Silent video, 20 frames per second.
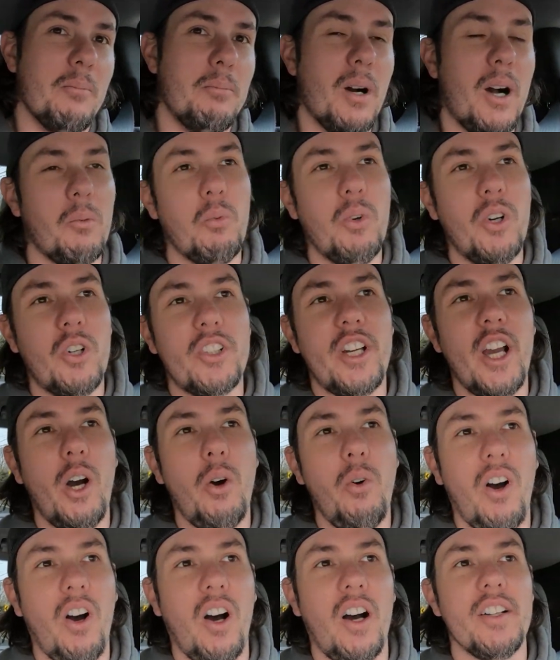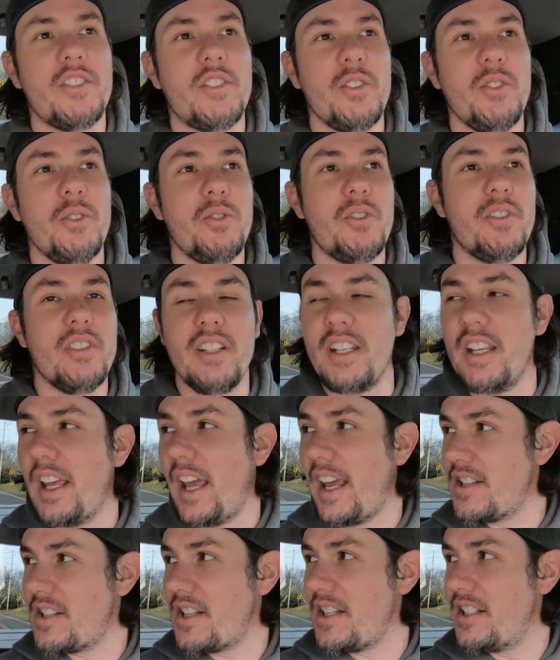But we'll go on to the
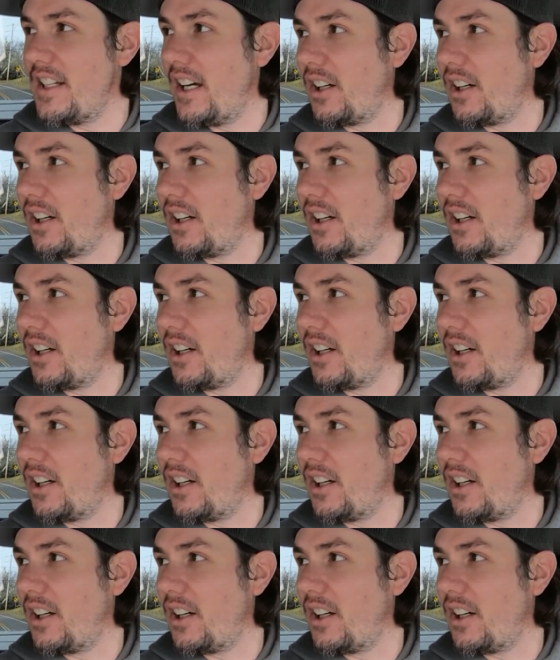AC